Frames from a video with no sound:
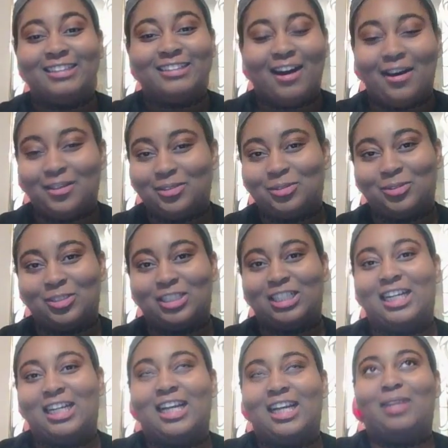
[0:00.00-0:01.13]
contour
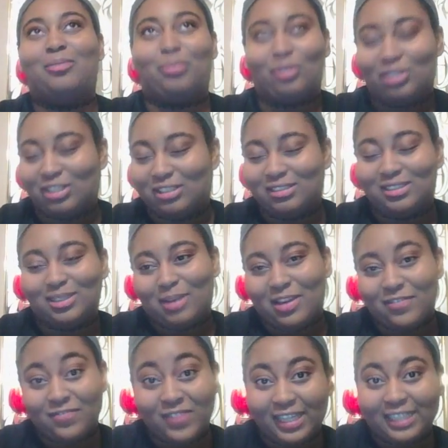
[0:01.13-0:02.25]
and bronze
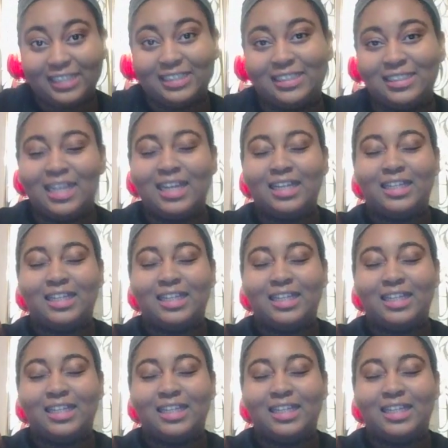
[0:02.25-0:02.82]
my face.